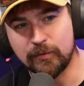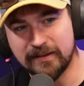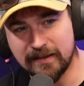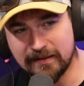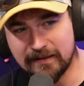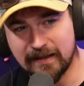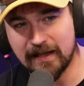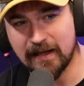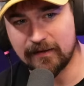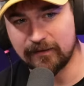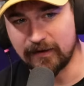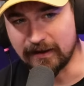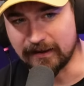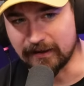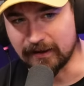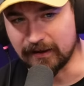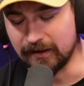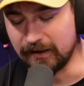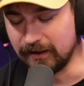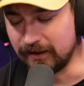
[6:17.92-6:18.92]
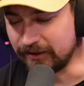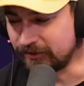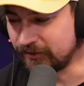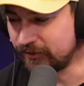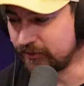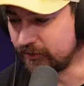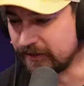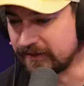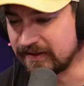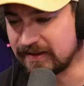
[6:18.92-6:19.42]
need to have like a, a
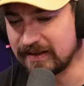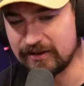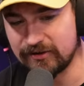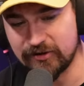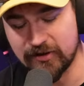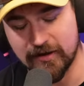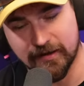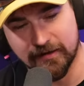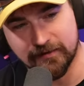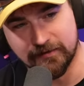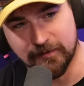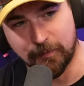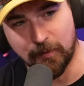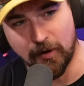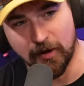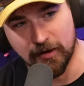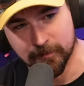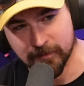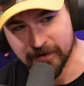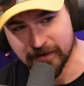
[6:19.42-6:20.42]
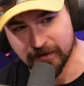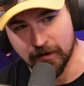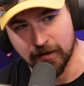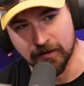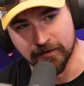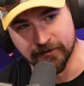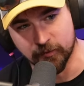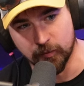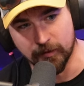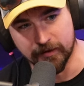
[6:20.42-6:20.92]
strategic but, department
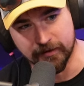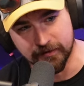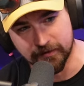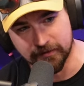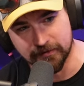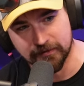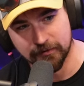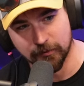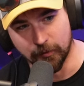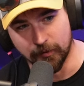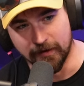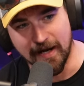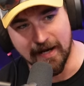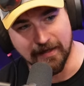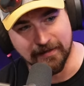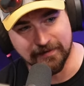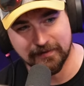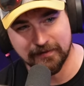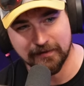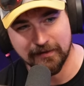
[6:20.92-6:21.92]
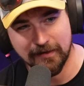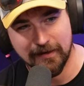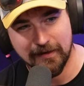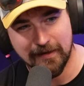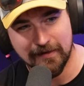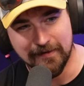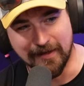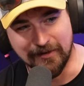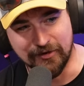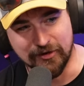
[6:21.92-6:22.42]
on Twitter or X
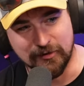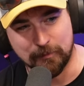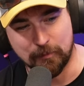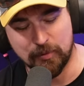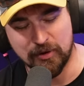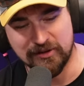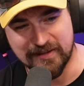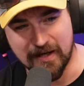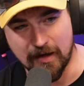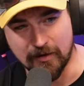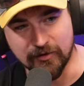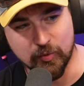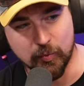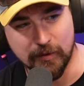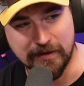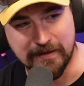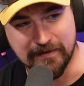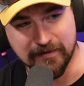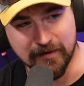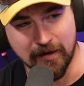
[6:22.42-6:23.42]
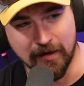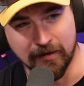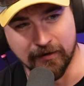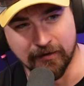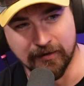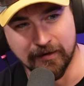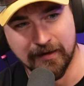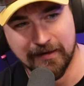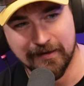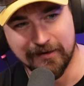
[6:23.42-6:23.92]
that just puts out tweets
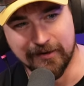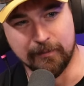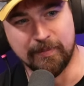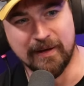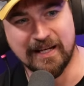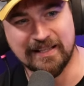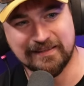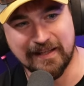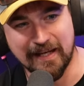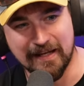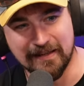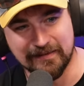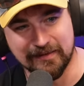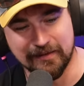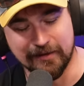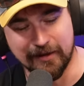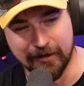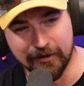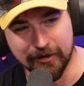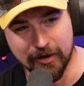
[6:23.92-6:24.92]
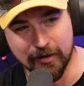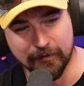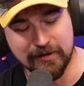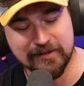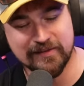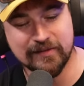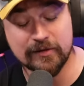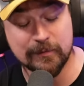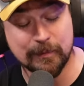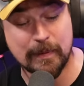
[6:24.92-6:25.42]
on the best case scenario
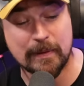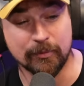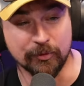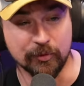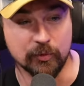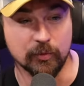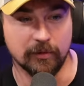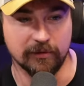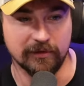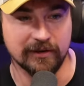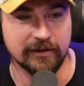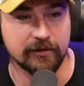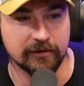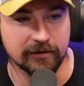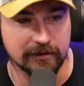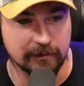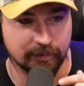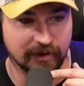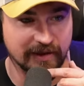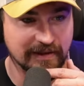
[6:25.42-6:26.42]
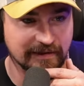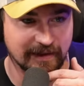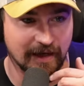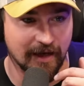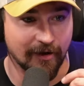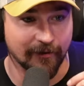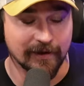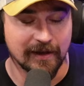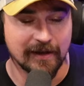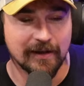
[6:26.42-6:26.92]
because there's people who will literally break
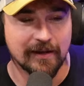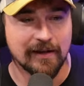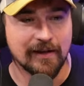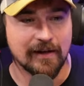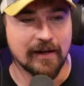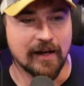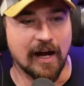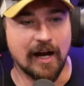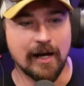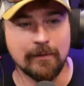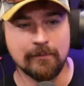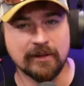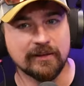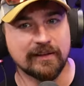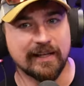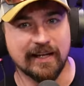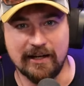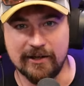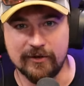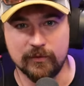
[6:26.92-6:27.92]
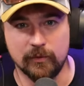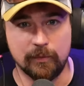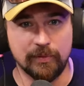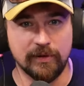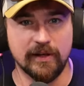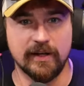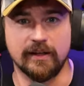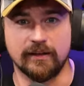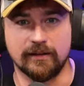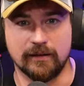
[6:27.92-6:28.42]
down. Yeah, I'm a casual
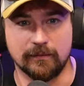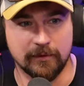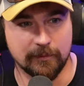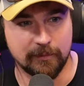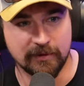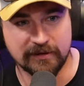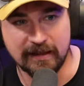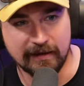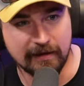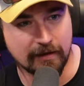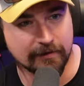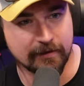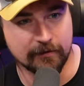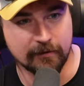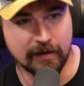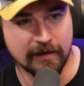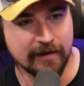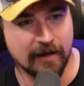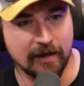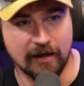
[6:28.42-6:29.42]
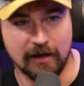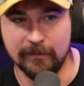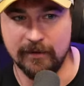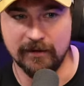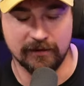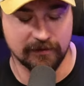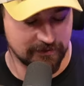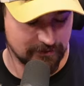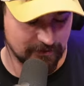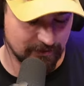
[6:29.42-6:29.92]
player. I'm going to put that out there right now. You're I'm a,
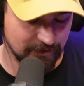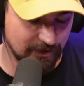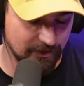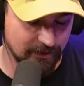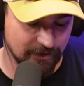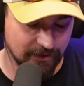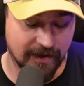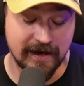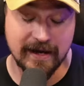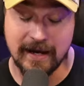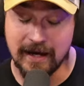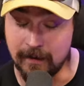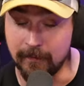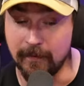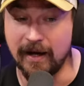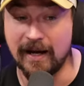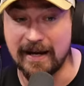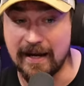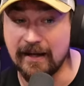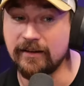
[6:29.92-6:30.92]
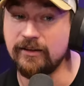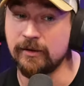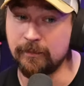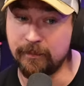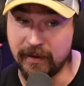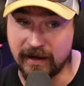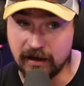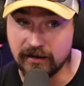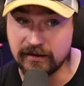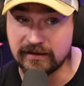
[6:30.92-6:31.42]
not. You're not. A I am. I
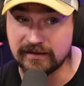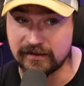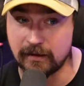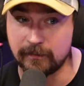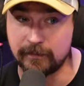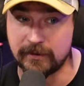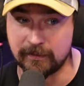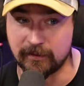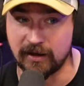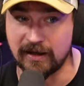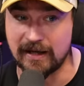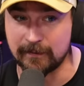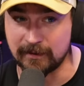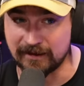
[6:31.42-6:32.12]
compared to some people, I am a